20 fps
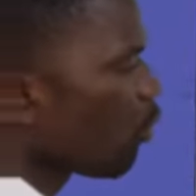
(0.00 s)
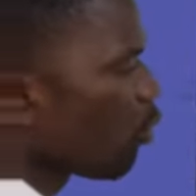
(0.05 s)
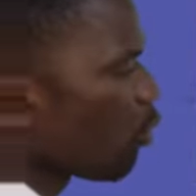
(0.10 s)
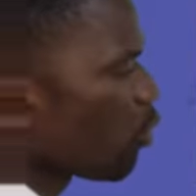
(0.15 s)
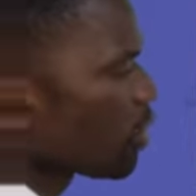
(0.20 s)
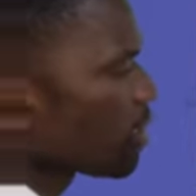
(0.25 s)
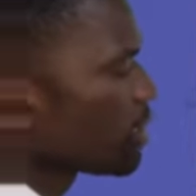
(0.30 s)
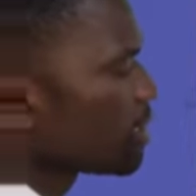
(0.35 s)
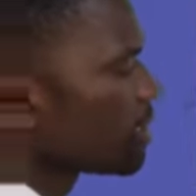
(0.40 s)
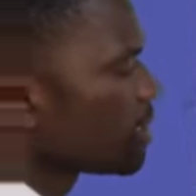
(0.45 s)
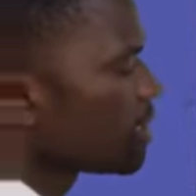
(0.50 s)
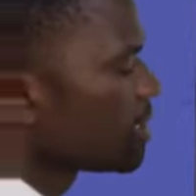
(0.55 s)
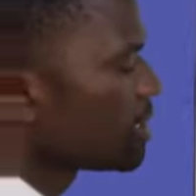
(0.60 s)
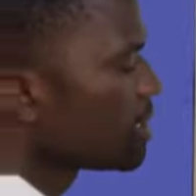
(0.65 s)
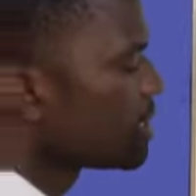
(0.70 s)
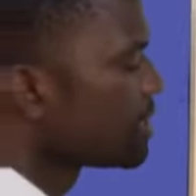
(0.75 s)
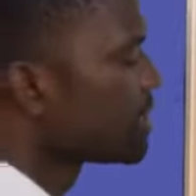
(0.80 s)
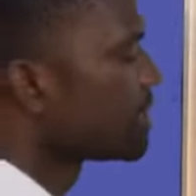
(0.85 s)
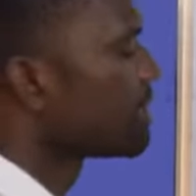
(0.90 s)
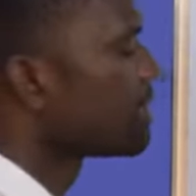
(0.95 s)
with
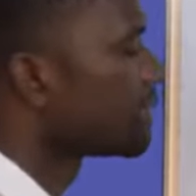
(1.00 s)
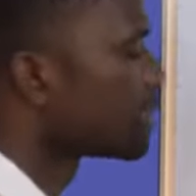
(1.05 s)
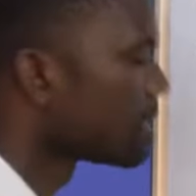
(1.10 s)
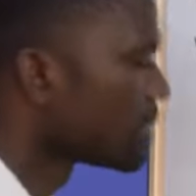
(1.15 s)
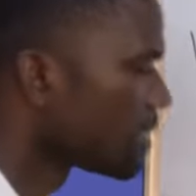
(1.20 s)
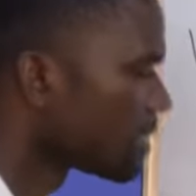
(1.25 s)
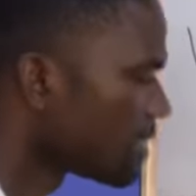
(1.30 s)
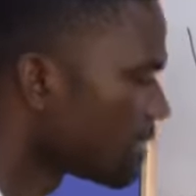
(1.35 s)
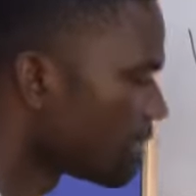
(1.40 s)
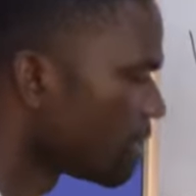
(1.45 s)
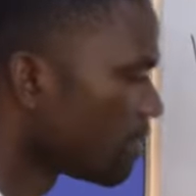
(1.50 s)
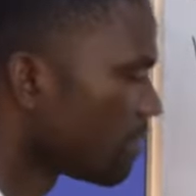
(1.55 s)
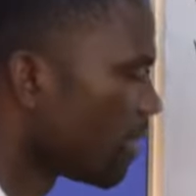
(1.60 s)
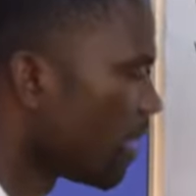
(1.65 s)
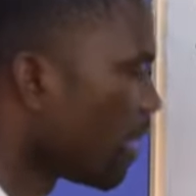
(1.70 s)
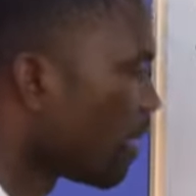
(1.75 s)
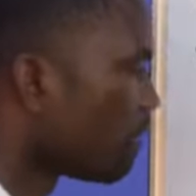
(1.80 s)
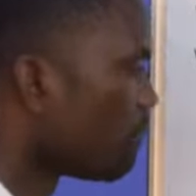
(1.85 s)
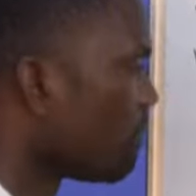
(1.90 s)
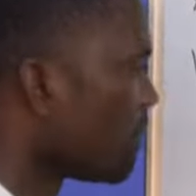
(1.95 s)
this
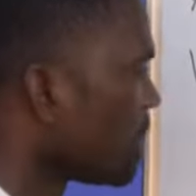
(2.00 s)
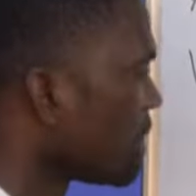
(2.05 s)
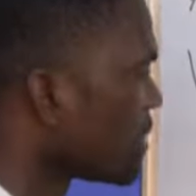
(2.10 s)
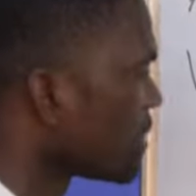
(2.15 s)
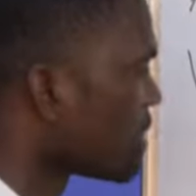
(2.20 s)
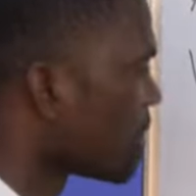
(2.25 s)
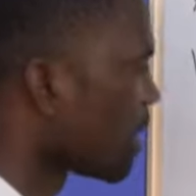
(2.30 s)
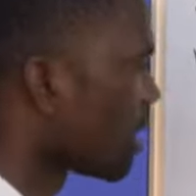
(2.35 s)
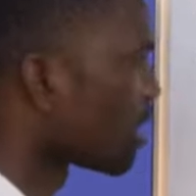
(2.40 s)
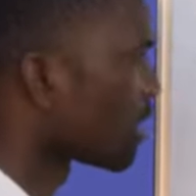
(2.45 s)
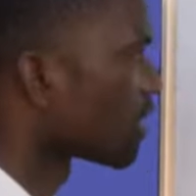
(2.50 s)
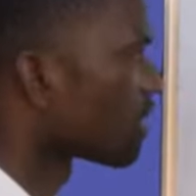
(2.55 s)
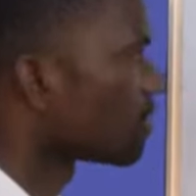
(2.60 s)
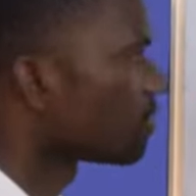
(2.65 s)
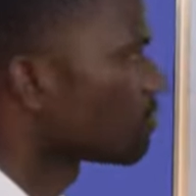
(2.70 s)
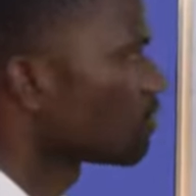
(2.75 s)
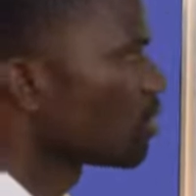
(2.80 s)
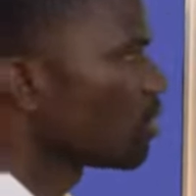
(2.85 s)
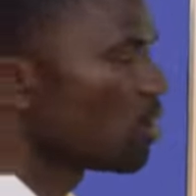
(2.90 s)
Venn diagram,